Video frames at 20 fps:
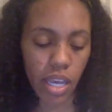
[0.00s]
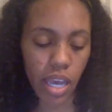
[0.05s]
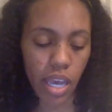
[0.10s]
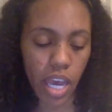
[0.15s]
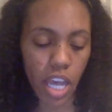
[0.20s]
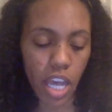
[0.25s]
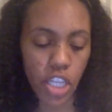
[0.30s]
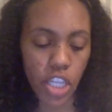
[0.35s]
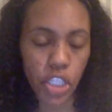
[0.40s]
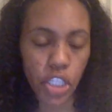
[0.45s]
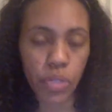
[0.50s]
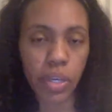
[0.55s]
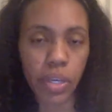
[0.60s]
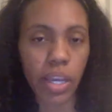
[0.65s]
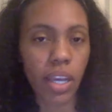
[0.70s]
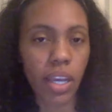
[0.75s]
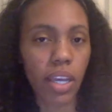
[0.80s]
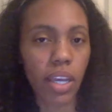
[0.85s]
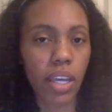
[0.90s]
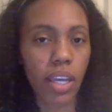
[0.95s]
and you
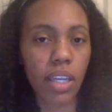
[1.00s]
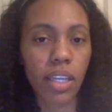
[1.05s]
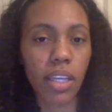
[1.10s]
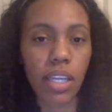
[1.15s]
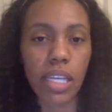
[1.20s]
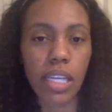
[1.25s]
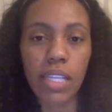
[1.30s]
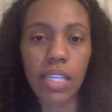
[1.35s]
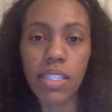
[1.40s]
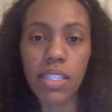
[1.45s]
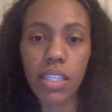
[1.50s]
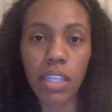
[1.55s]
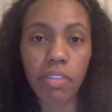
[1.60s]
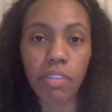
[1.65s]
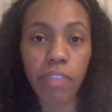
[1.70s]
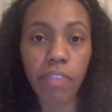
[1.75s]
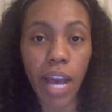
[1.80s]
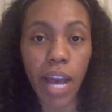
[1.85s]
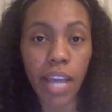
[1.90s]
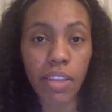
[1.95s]
can
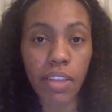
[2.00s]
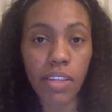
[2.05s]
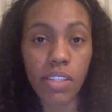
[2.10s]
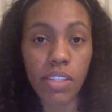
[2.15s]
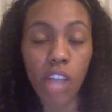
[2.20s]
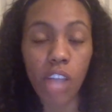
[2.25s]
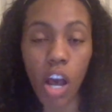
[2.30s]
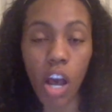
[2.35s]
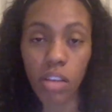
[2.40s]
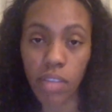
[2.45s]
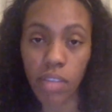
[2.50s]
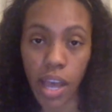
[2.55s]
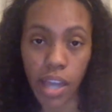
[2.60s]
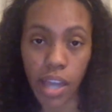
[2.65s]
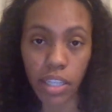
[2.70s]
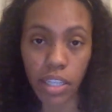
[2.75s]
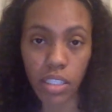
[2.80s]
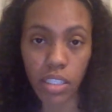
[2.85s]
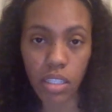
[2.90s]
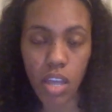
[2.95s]
easily find this
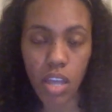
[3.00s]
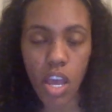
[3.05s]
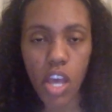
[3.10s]
online.